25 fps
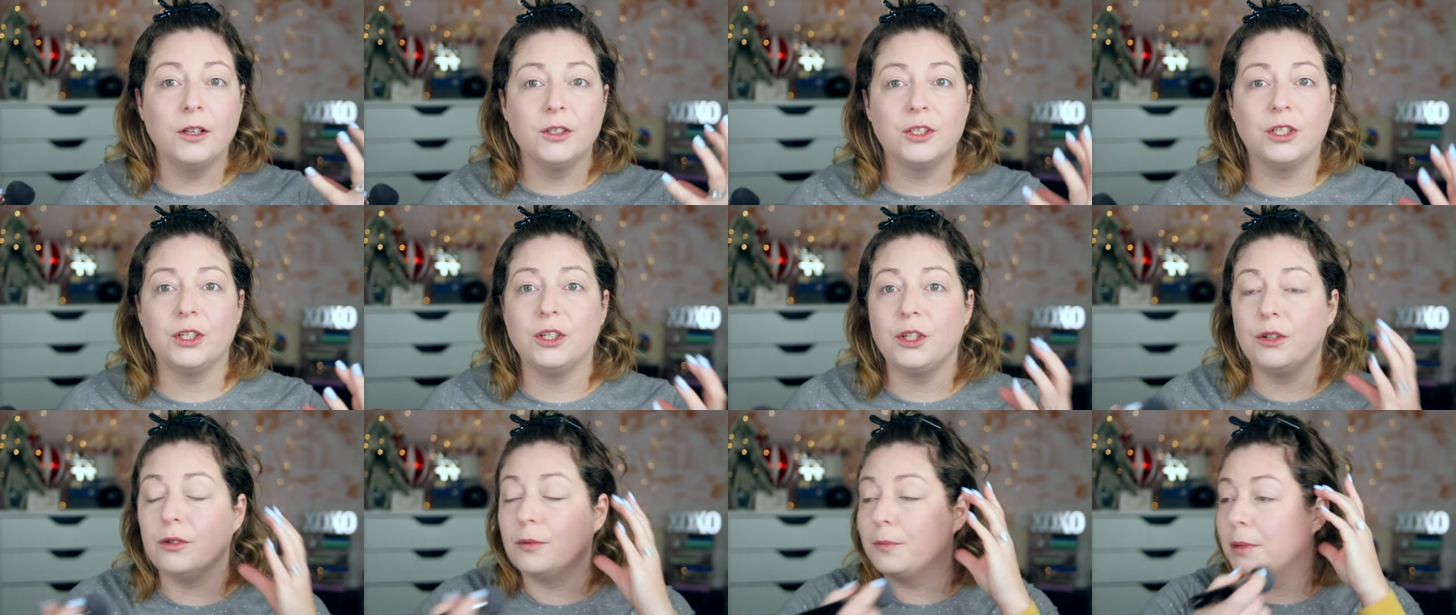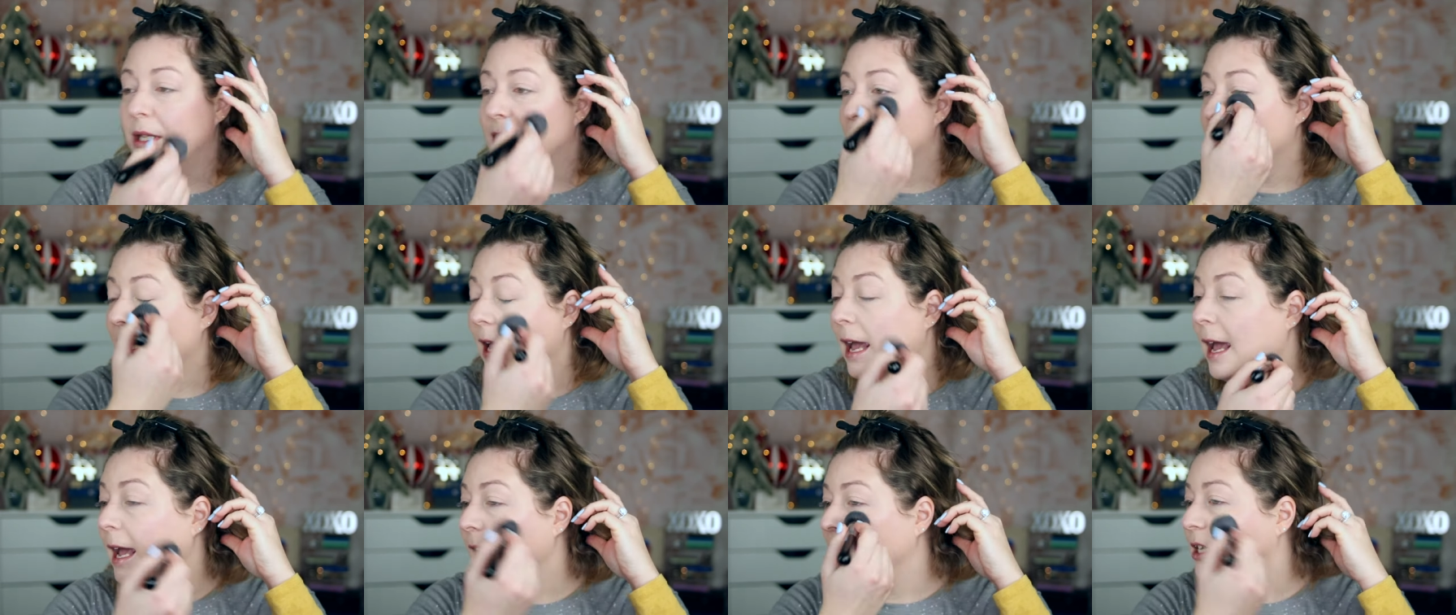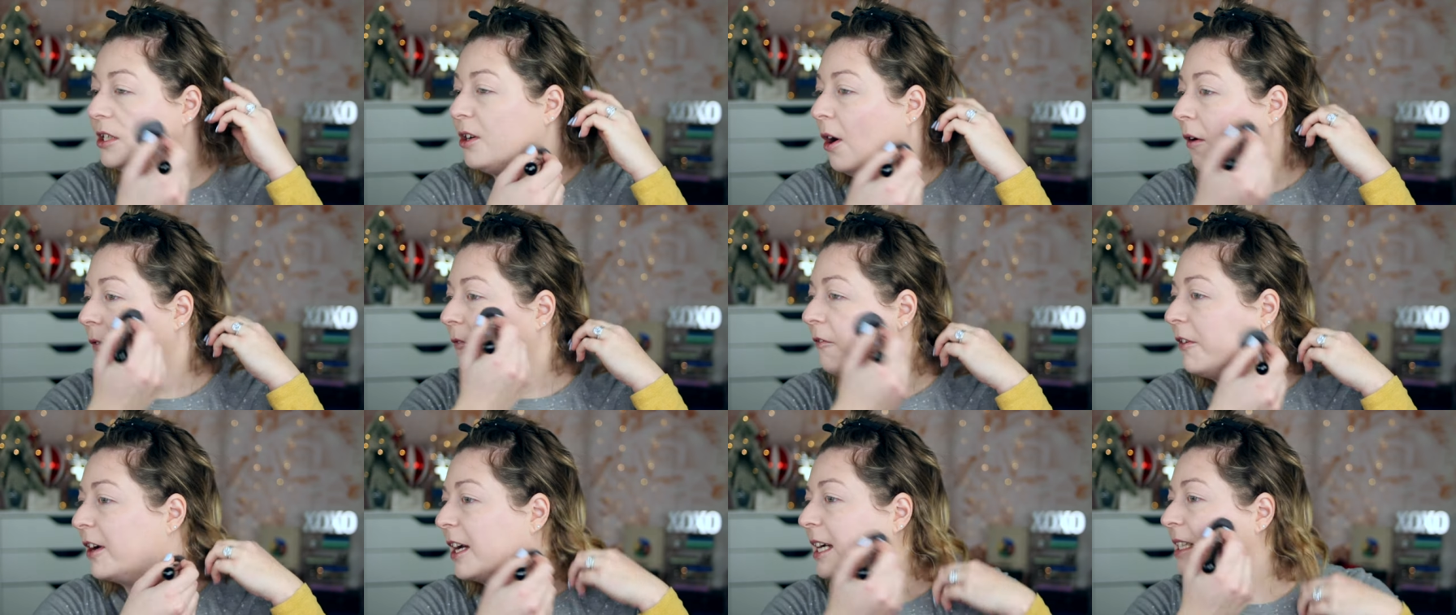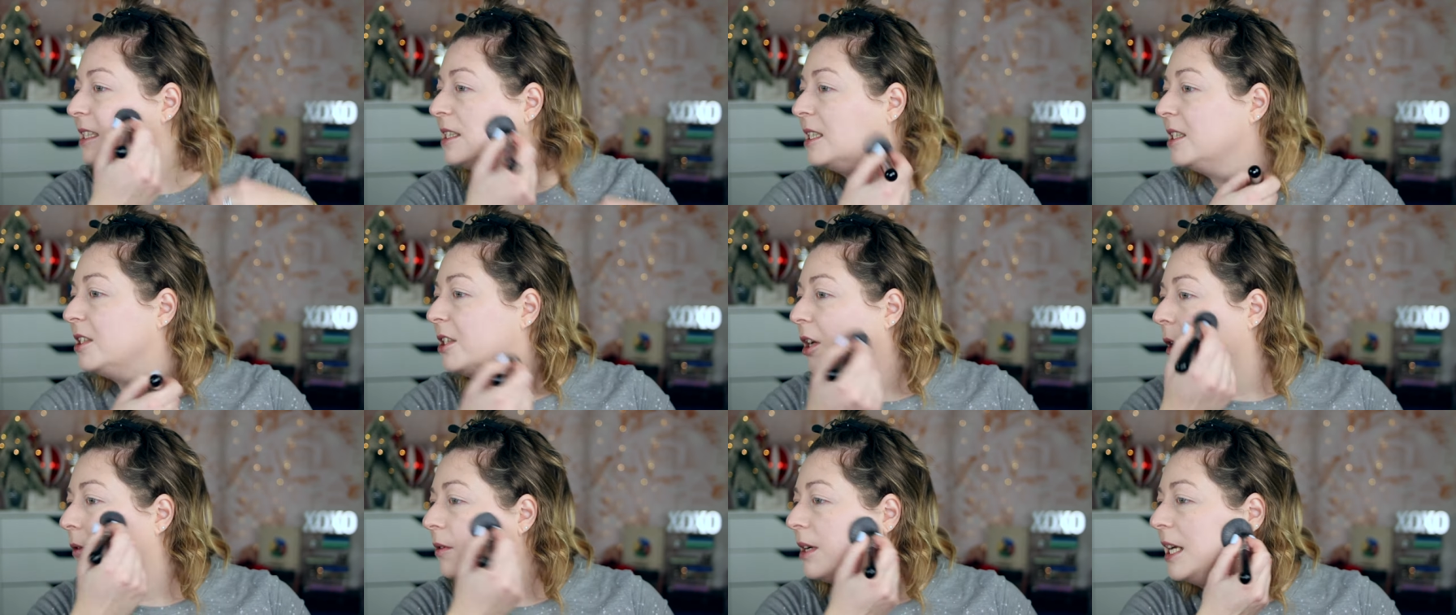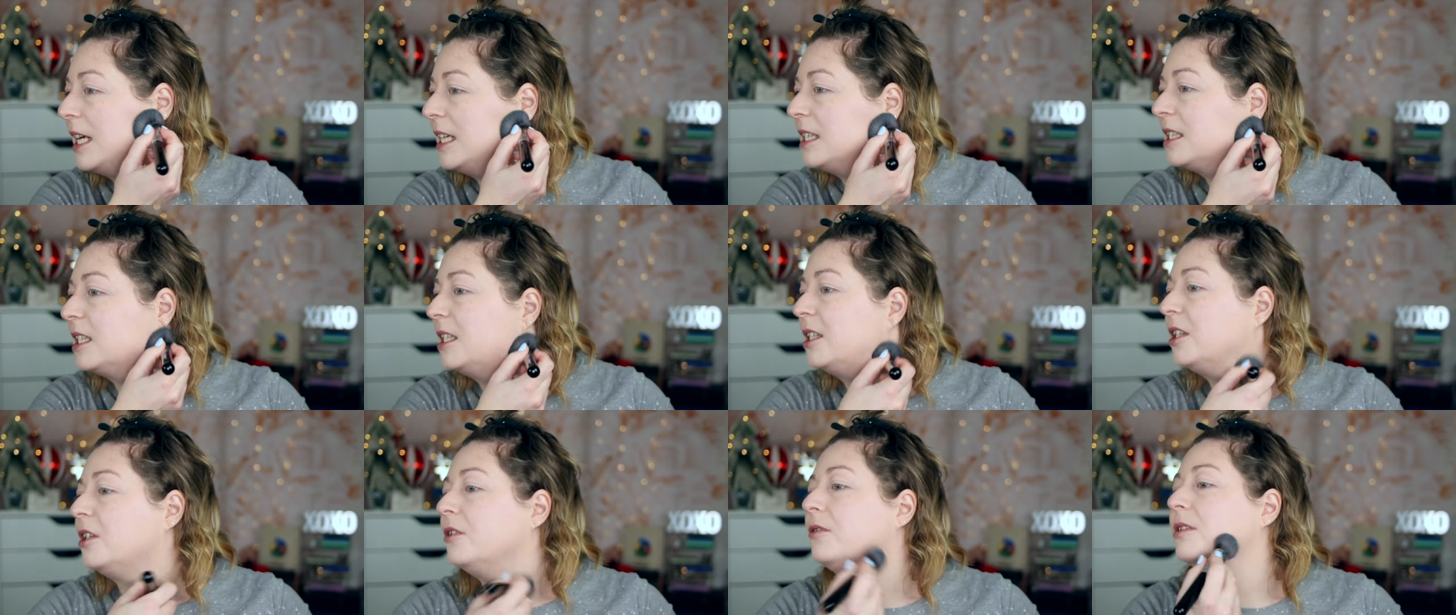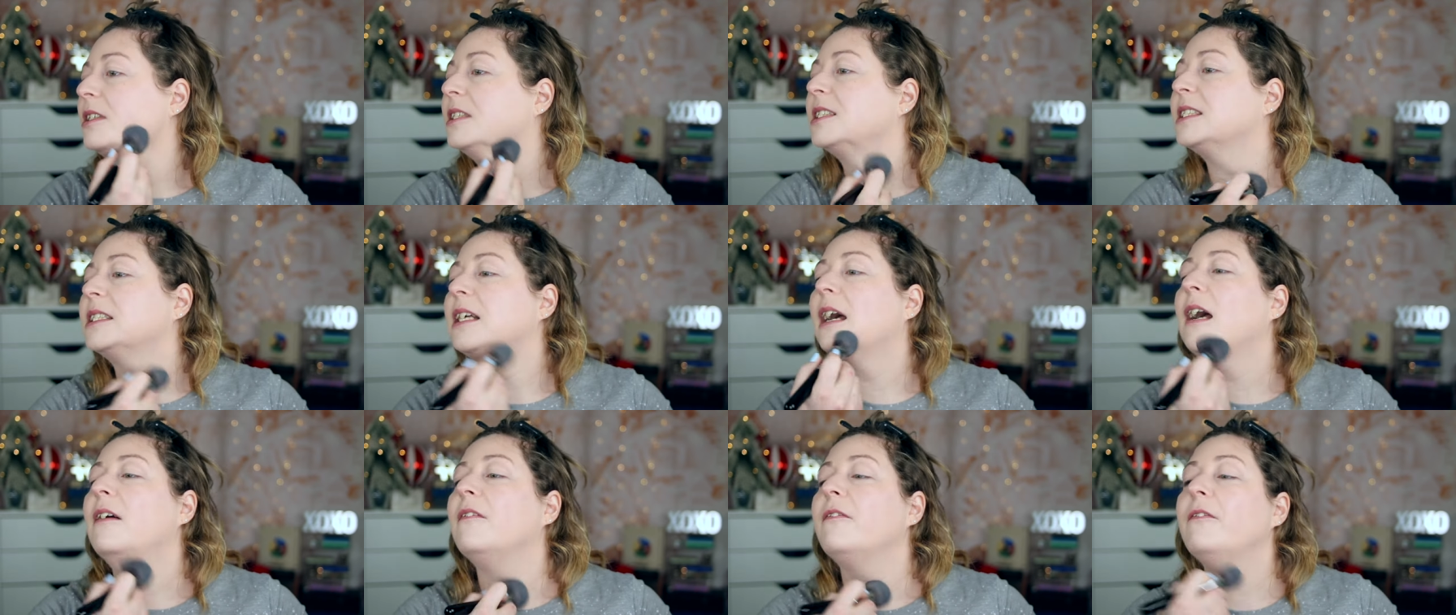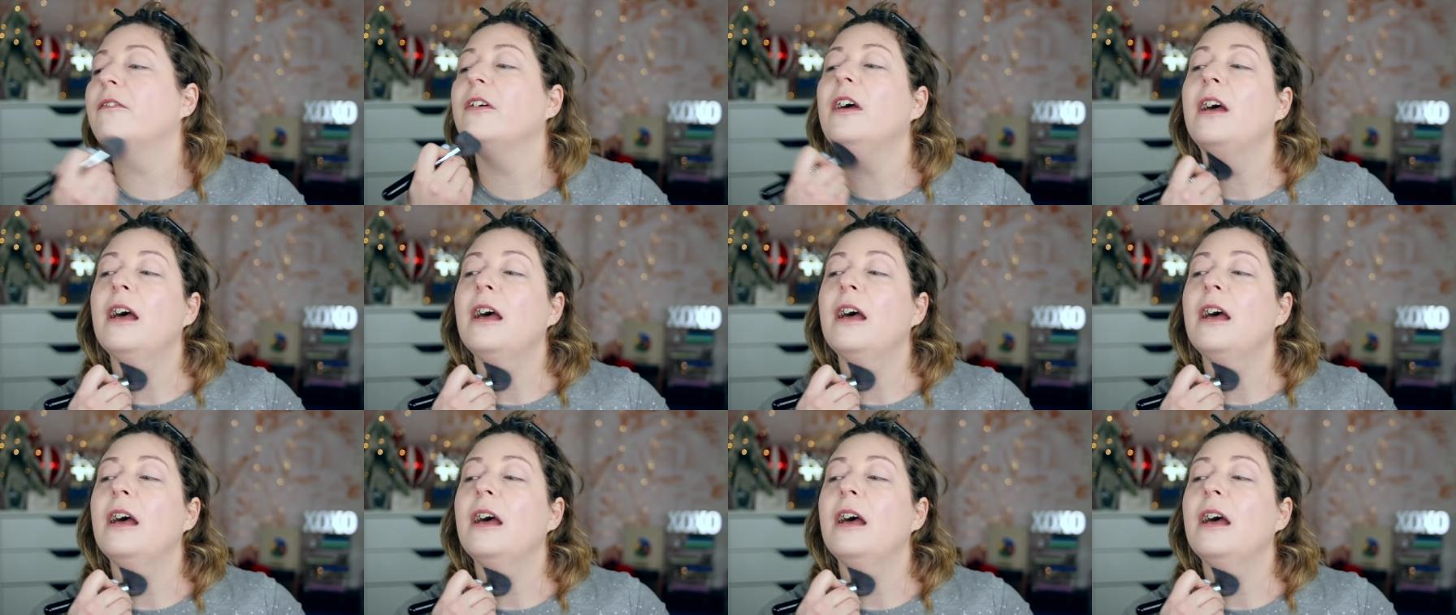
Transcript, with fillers: to you and be like, hey, don't forget to donate to UNICEF.